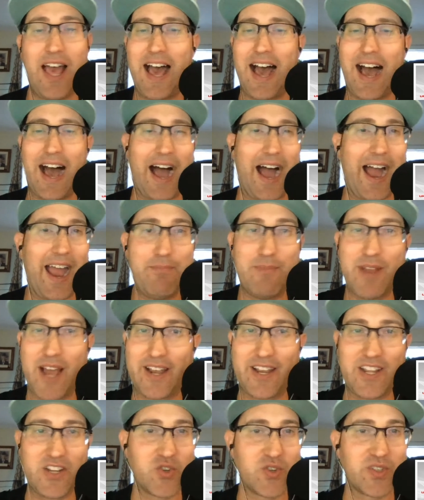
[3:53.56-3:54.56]
I'm
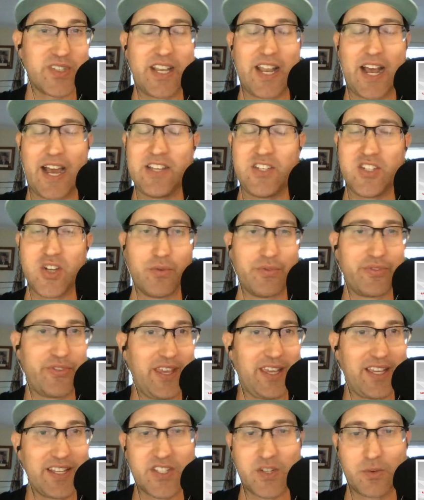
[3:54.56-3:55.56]
not interested. I don't
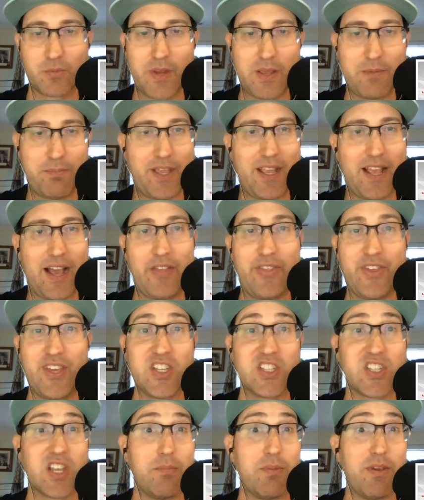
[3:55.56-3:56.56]
think it's a repeat. I think
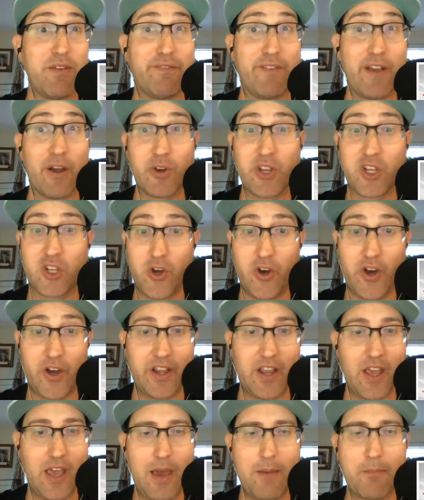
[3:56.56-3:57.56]
he's going to be very
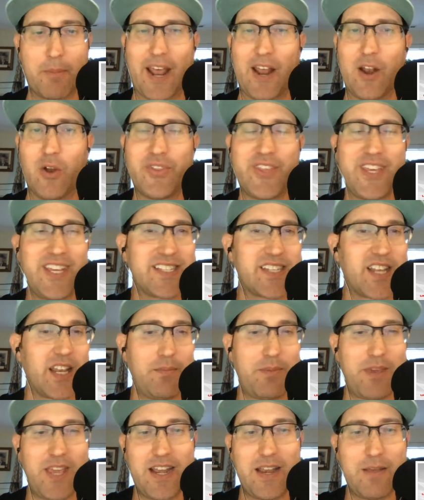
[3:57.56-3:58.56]
good, but I don't think he's going
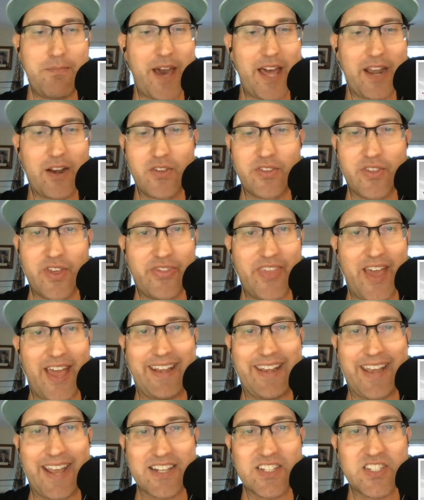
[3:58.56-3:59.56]
to be any better than
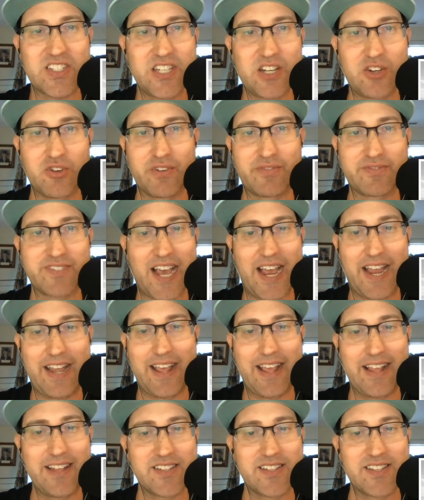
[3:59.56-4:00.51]
that next tier of tight ends